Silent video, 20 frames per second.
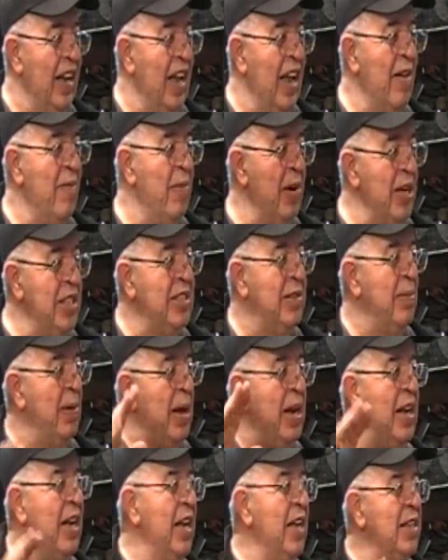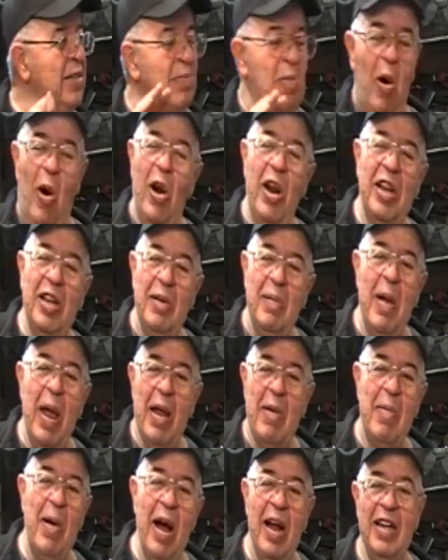it must have been his morning to
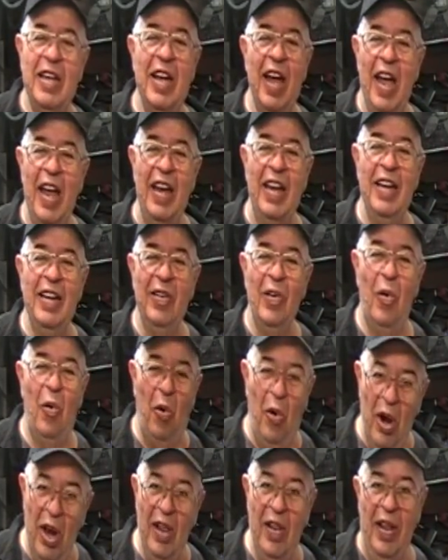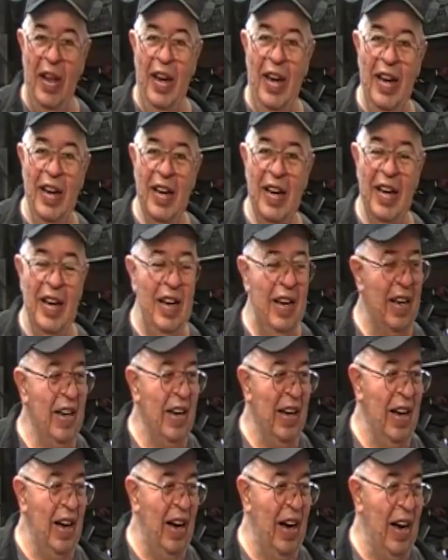make my day. Really.
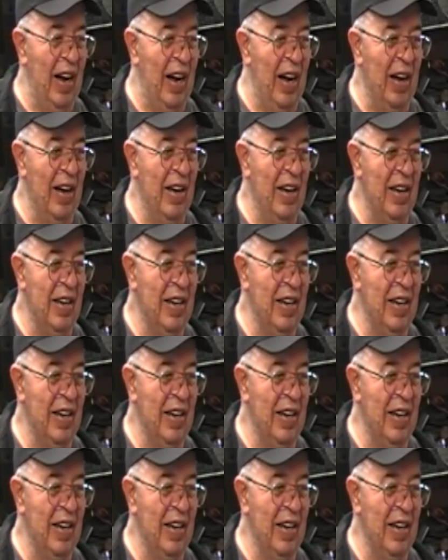Uh,